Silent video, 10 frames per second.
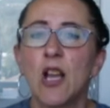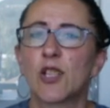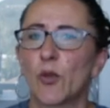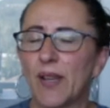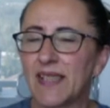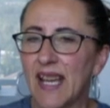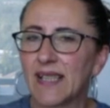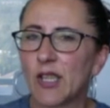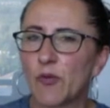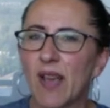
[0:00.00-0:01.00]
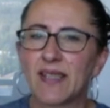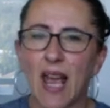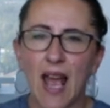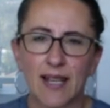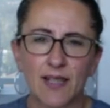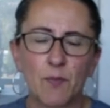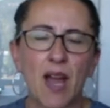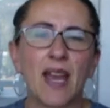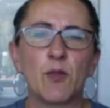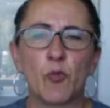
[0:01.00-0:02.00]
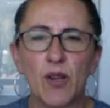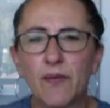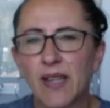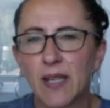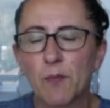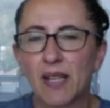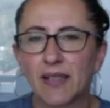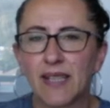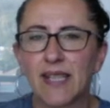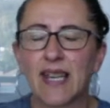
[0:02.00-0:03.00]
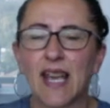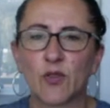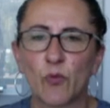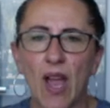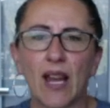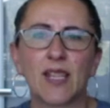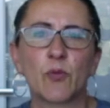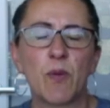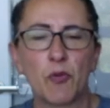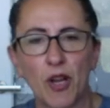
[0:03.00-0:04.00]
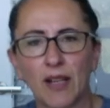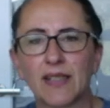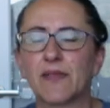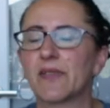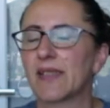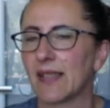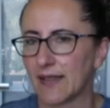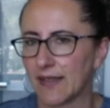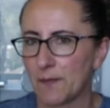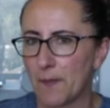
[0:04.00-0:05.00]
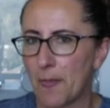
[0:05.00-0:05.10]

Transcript: So it does address asthma and breathing abilities as well as reproductive system.